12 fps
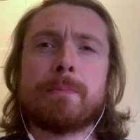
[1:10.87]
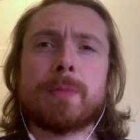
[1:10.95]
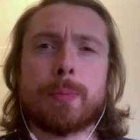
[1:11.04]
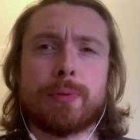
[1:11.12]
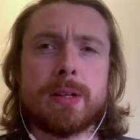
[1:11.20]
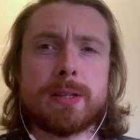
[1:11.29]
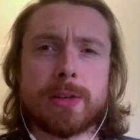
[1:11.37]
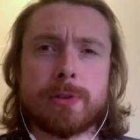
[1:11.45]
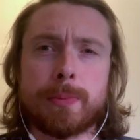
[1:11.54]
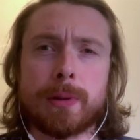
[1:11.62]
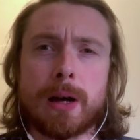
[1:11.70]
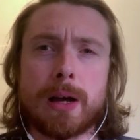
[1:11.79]
the princess
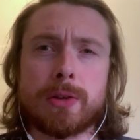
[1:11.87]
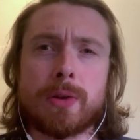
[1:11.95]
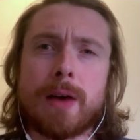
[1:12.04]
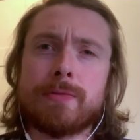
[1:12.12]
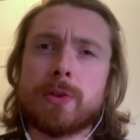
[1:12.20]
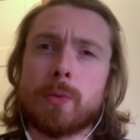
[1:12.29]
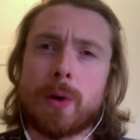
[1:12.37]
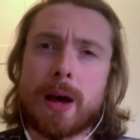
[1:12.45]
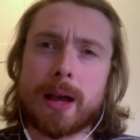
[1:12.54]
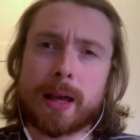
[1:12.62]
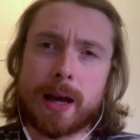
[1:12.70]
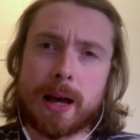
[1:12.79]
replied, "You have to
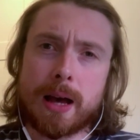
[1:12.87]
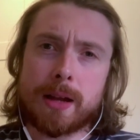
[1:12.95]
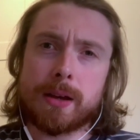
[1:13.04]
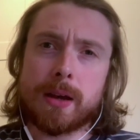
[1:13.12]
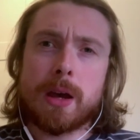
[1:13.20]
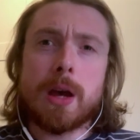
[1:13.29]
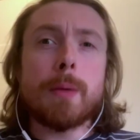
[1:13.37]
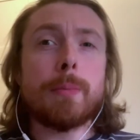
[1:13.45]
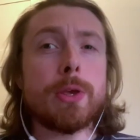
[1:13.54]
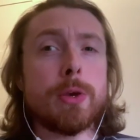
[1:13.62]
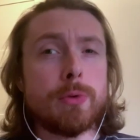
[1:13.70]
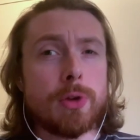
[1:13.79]
work hard,
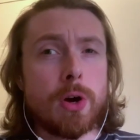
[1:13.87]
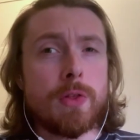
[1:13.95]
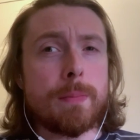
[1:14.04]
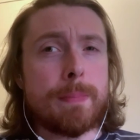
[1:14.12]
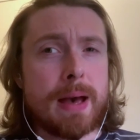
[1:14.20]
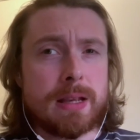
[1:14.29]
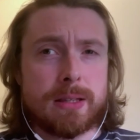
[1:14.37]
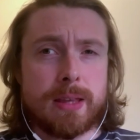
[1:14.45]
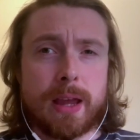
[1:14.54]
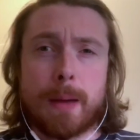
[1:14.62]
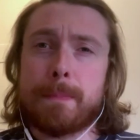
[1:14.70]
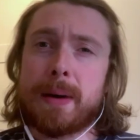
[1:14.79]
but you know the best
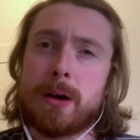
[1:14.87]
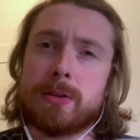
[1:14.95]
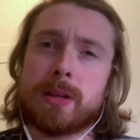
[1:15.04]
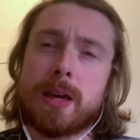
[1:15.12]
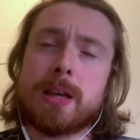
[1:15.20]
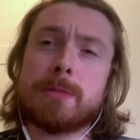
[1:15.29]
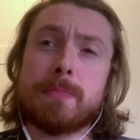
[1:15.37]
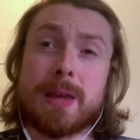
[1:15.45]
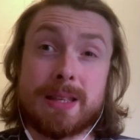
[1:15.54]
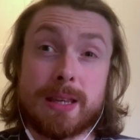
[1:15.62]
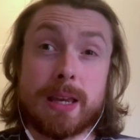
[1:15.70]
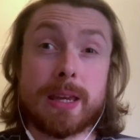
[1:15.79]
thing about it is
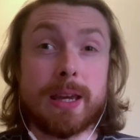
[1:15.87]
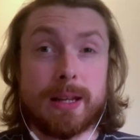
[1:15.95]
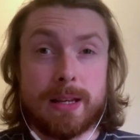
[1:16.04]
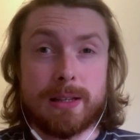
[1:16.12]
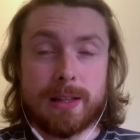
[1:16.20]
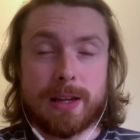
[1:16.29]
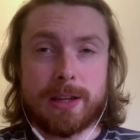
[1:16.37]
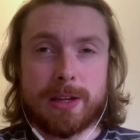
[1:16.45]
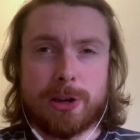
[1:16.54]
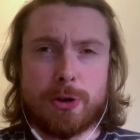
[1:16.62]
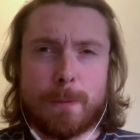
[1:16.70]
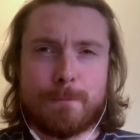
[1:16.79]
meeting kiddies like
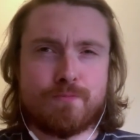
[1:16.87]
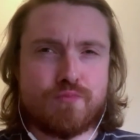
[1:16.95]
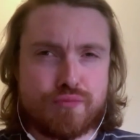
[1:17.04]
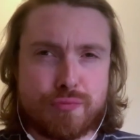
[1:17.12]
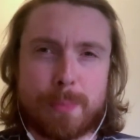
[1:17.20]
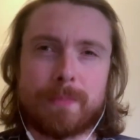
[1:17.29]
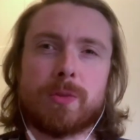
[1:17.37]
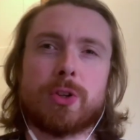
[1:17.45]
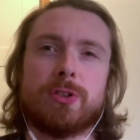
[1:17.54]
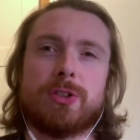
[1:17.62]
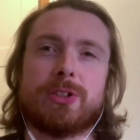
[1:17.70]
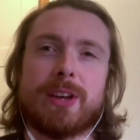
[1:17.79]
you."
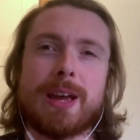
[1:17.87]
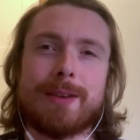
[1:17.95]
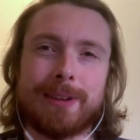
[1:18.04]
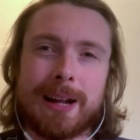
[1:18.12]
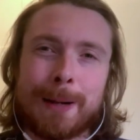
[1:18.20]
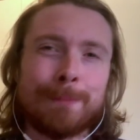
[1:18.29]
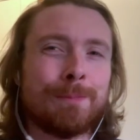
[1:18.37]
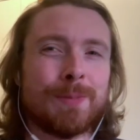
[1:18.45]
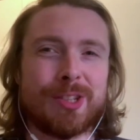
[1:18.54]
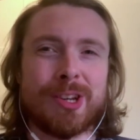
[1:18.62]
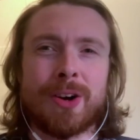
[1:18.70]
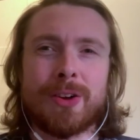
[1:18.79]
Good save.
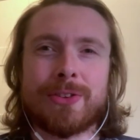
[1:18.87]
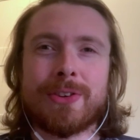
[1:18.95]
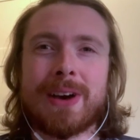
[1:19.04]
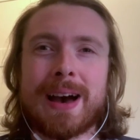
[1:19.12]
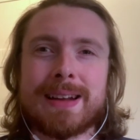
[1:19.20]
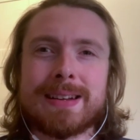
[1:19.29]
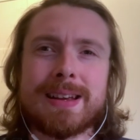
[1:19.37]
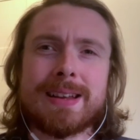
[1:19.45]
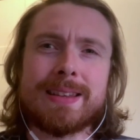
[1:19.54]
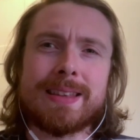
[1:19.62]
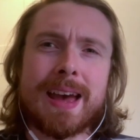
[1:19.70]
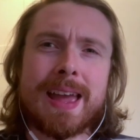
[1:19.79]
She also
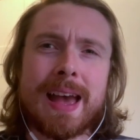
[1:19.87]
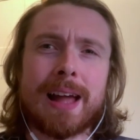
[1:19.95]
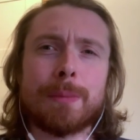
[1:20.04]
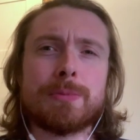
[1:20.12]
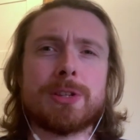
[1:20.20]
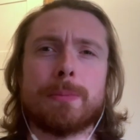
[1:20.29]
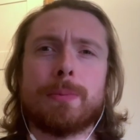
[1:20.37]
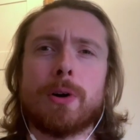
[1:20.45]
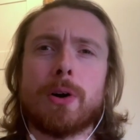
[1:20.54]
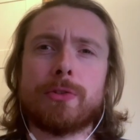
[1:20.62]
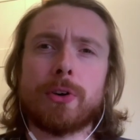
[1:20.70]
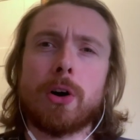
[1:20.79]
added, they help
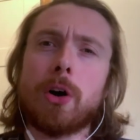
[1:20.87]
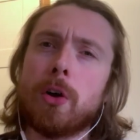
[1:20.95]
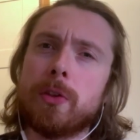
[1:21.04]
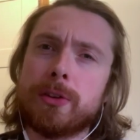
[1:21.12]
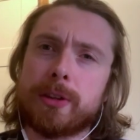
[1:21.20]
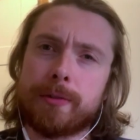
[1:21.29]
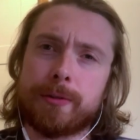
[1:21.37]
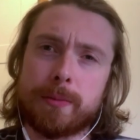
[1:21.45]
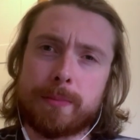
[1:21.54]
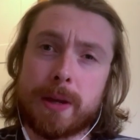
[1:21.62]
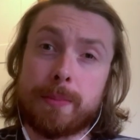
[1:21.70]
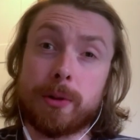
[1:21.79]
support all the
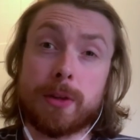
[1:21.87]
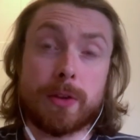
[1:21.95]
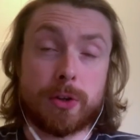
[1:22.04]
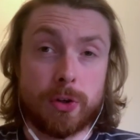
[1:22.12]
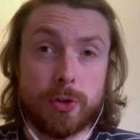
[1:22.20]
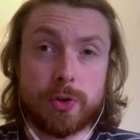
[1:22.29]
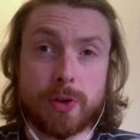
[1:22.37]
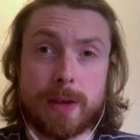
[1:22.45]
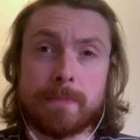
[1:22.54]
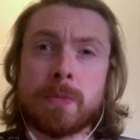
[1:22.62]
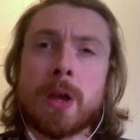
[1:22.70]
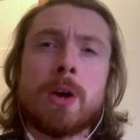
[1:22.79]
different people in the
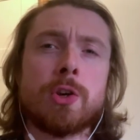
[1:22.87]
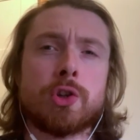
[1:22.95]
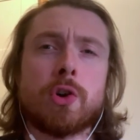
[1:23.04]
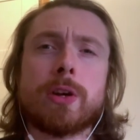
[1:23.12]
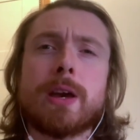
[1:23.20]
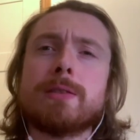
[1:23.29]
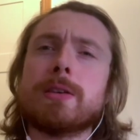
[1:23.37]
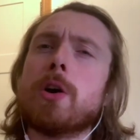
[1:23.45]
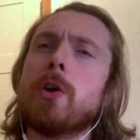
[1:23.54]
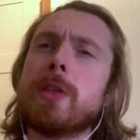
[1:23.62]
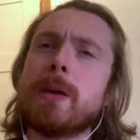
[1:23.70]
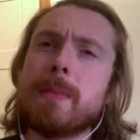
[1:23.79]
country, showcasing
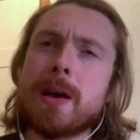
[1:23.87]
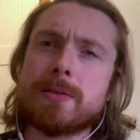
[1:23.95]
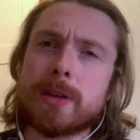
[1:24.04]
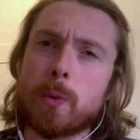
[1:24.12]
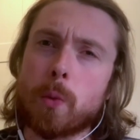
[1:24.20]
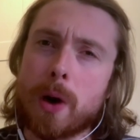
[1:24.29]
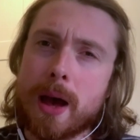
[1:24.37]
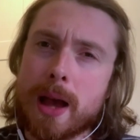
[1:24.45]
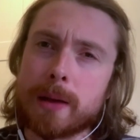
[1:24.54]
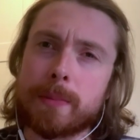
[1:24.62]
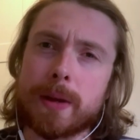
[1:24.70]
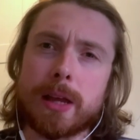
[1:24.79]
all the amazing
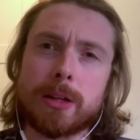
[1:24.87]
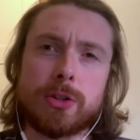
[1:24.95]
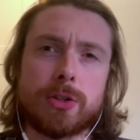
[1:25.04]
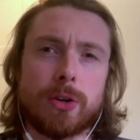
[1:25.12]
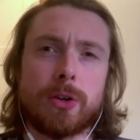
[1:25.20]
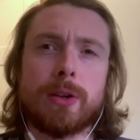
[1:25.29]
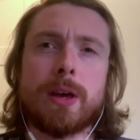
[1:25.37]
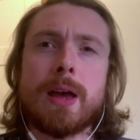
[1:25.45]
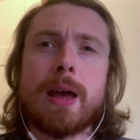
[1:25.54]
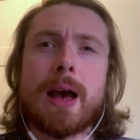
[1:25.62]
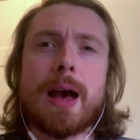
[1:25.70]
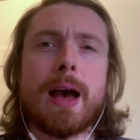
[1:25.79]
work being done
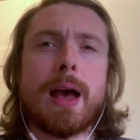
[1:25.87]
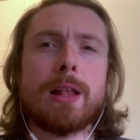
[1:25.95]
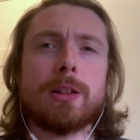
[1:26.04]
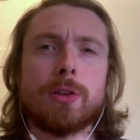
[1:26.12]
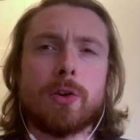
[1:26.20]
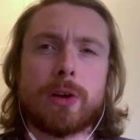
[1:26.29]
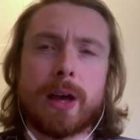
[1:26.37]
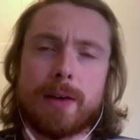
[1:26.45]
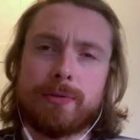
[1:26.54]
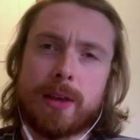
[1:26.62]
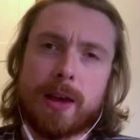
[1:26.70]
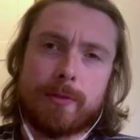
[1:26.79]
and look
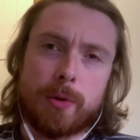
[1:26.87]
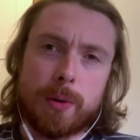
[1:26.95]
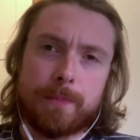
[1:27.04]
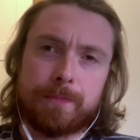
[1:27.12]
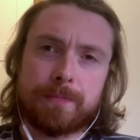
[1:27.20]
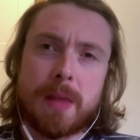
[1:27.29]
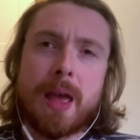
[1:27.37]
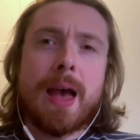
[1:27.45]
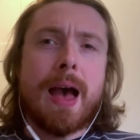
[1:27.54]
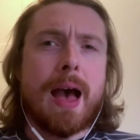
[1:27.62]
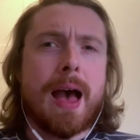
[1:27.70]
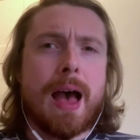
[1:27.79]
after everyone.
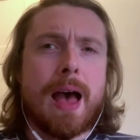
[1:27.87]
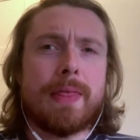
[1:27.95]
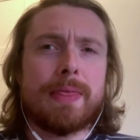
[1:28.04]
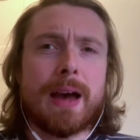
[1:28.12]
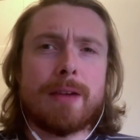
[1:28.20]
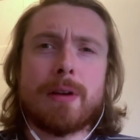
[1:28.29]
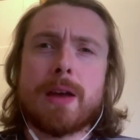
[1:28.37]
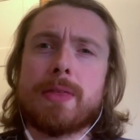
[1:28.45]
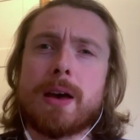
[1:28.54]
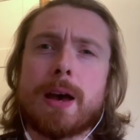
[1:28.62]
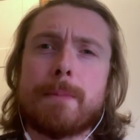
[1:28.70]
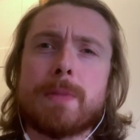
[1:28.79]
And that right
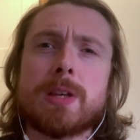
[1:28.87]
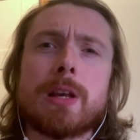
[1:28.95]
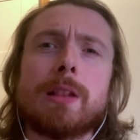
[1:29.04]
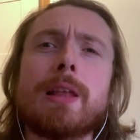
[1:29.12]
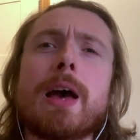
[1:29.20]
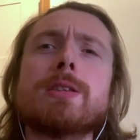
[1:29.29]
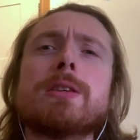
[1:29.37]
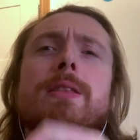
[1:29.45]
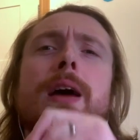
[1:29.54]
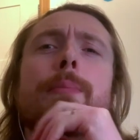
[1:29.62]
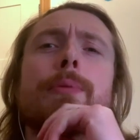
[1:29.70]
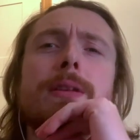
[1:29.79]
there is a lesson
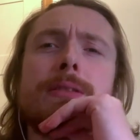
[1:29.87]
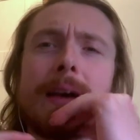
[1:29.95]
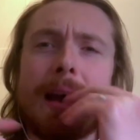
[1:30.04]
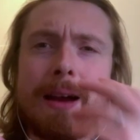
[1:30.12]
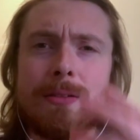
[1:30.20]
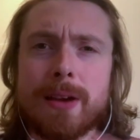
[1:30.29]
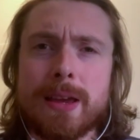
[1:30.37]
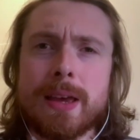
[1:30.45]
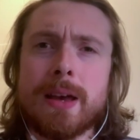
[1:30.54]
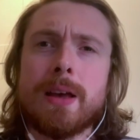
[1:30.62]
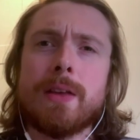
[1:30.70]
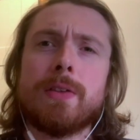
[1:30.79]
that Prince
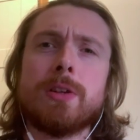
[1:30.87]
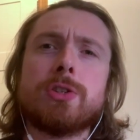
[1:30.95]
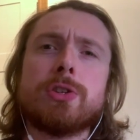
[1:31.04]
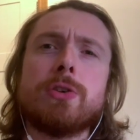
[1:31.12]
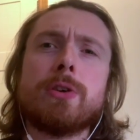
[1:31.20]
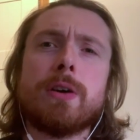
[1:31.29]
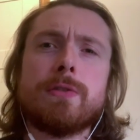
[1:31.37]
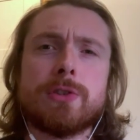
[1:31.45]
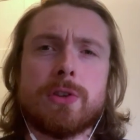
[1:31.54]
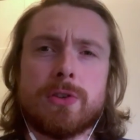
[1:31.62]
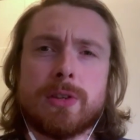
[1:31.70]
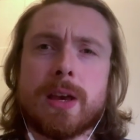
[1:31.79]
Harry, the Duke of
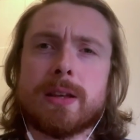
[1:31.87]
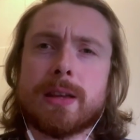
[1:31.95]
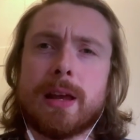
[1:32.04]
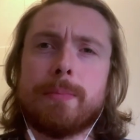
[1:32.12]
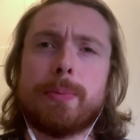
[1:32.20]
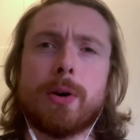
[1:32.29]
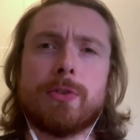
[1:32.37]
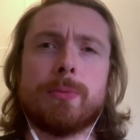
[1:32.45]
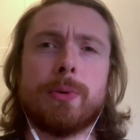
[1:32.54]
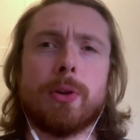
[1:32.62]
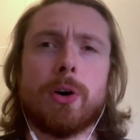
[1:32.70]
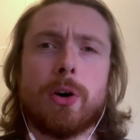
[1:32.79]
Sussex and
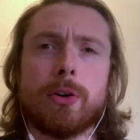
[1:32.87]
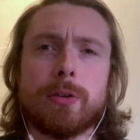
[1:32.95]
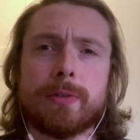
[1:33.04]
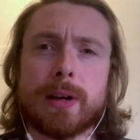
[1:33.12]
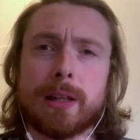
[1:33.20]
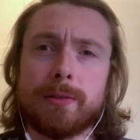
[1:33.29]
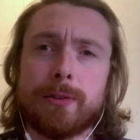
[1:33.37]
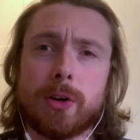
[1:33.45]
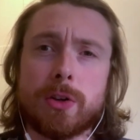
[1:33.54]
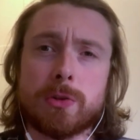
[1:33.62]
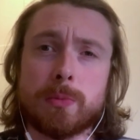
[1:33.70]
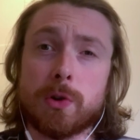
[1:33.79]
possible owner of
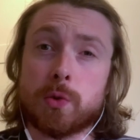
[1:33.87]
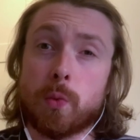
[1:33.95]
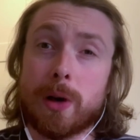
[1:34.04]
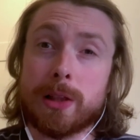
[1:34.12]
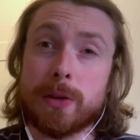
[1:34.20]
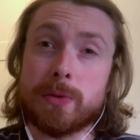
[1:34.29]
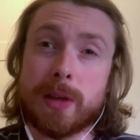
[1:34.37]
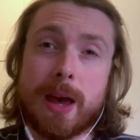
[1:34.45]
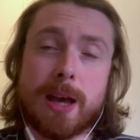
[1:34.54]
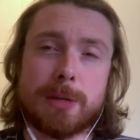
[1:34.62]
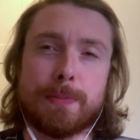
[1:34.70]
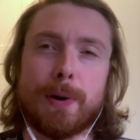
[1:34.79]
California's most well-used
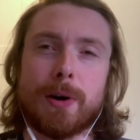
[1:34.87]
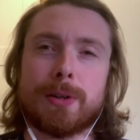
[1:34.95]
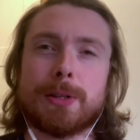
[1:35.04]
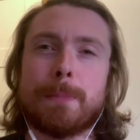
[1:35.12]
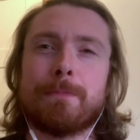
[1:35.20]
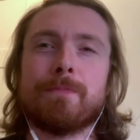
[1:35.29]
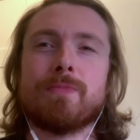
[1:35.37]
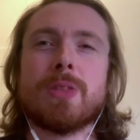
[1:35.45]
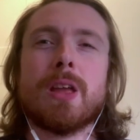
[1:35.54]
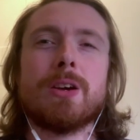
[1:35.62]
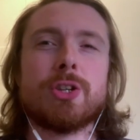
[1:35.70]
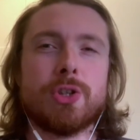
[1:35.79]
Xbox,
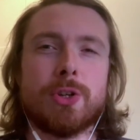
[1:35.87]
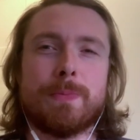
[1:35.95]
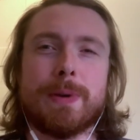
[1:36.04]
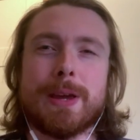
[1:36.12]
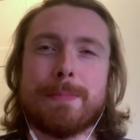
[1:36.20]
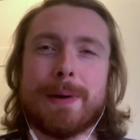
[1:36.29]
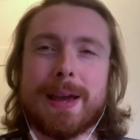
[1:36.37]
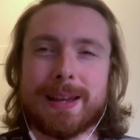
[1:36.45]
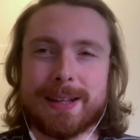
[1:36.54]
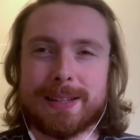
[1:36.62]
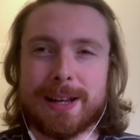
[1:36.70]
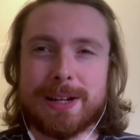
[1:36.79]
should be
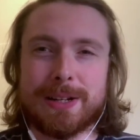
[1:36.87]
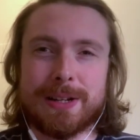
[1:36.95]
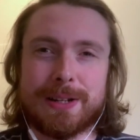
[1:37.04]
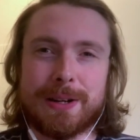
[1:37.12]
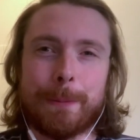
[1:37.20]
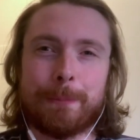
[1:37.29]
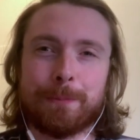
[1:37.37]
paying attention to.